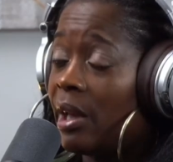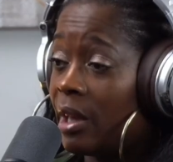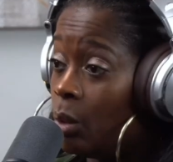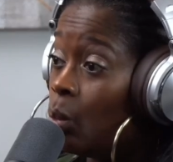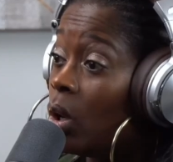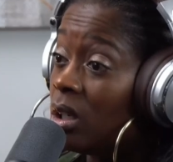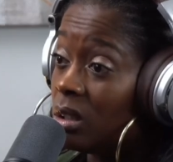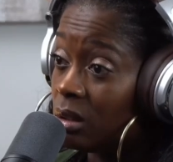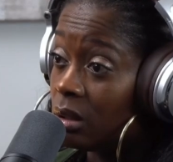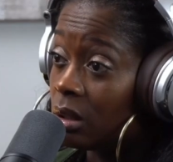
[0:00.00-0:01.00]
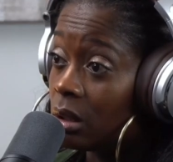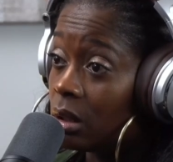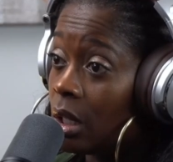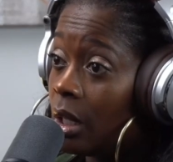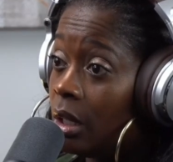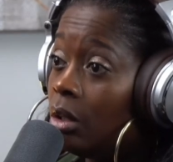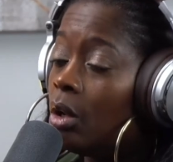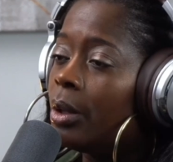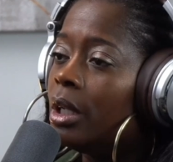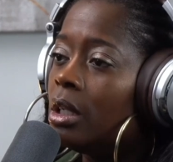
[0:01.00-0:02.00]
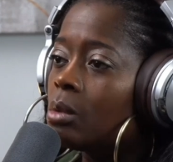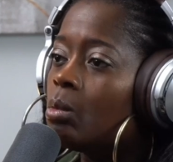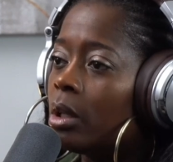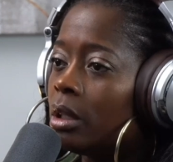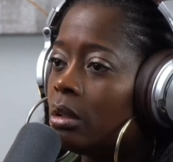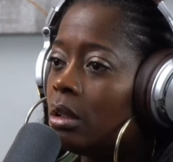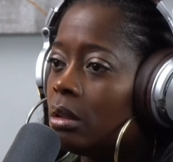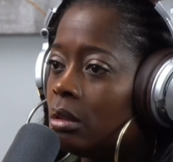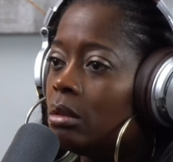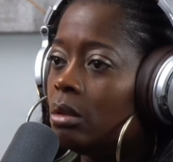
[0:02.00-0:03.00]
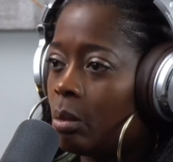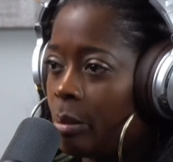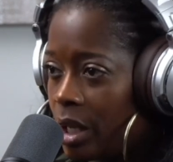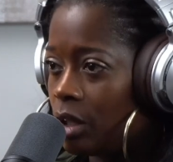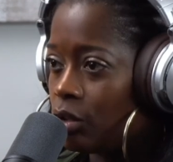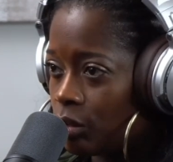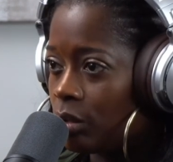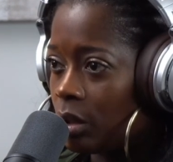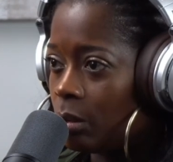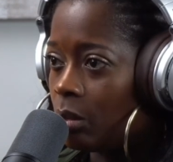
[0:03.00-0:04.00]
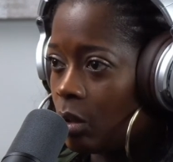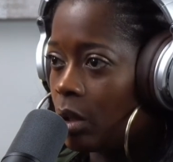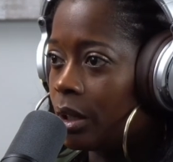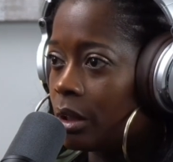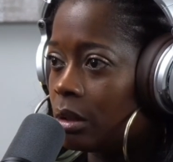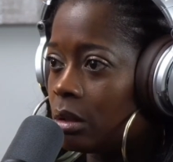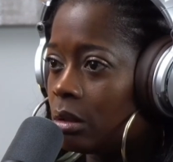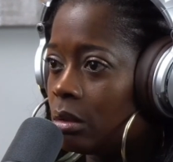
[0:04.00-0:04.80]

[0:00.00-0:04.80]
And it was. And he's one of the, mainstream artists